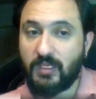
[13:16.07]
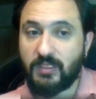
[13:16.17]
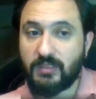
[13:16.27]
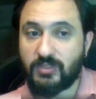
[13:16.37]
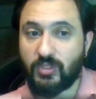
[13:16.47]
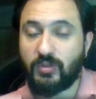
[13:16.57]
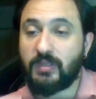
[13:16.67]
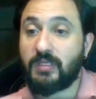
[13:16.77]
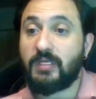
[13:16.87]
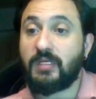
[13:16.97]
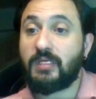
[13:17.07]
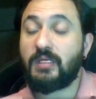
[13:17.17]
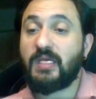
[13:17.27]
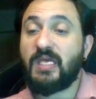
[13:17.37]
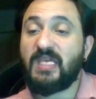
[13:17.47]
So,
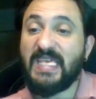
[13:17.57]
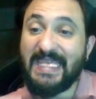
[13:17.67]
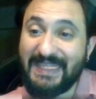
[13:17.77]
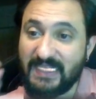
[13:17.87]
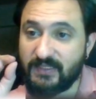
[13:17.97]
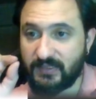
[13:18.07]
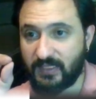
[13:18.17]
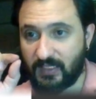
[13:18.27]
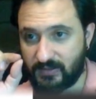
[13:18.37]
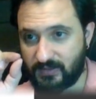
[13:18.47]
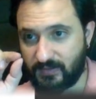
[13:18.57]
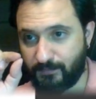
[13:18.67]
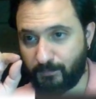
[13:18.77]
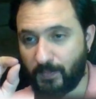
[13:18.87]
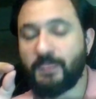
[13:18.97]
in this case,
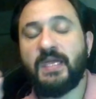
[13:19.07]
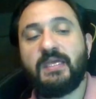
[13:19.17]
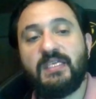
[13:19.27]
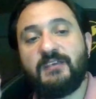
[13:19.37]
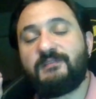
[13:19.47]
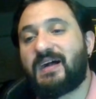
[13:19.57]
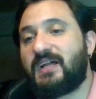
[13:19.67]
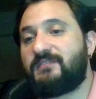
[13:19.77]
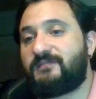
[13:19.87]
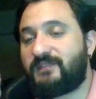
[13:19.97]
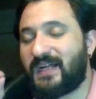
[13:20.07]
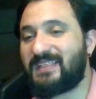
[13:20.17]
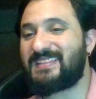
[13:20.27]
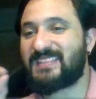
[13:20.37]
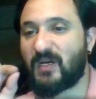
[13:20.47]
if I
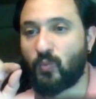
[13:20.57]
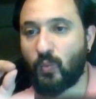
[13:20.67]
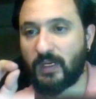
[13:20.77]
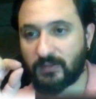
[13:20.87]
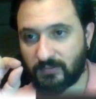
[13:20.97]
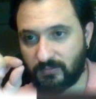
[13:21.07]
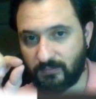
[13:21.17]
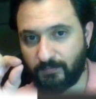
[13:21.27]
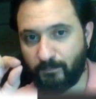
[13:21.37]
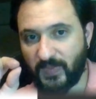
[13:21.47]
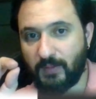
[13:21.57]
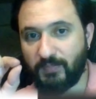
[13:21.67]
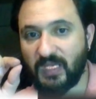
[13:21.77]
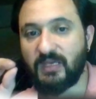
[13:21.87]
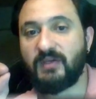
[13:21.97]
find someone
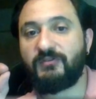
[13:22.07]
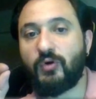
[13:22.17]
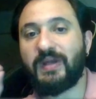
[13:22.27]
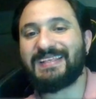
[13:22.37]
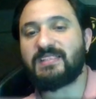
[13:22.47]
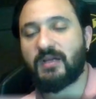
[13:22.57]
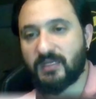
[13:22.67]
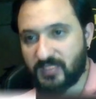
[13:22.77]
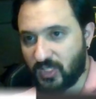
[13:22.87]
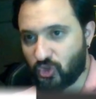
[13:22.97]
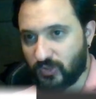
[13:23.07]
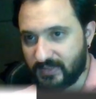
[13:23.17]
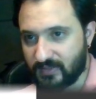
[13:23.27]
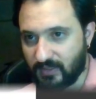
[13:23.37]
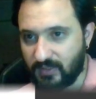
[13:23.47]
paying for his architectural
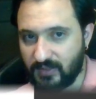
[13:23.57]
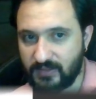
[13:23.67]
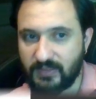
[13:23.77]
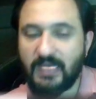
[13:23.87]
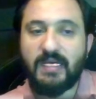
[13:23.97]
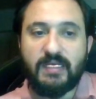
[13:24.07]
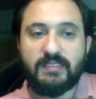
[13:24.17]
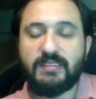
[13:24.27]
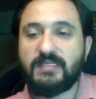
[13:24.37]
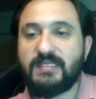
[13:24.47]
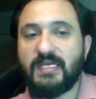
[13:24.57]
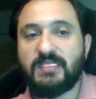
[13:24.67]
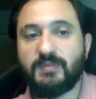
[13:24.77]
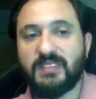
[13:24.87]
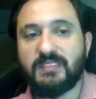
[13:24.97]
studies, the
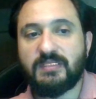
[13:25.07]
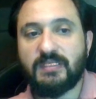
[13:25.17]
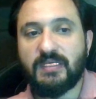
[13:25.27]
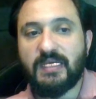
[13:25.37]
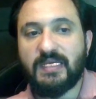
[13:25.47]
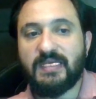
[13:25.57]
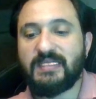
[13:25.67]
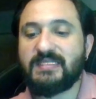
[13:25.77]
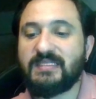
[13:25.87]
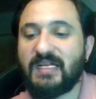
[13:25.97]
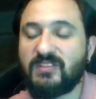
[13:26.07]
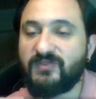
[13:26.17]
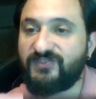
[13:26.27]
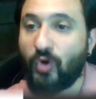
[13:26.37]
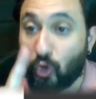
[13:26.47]
statement is not
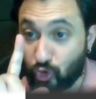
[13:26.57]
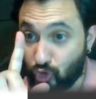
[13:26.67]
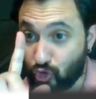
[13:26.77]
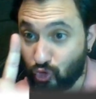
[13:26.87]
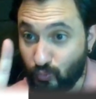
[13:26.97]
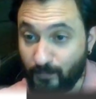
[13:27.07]
false.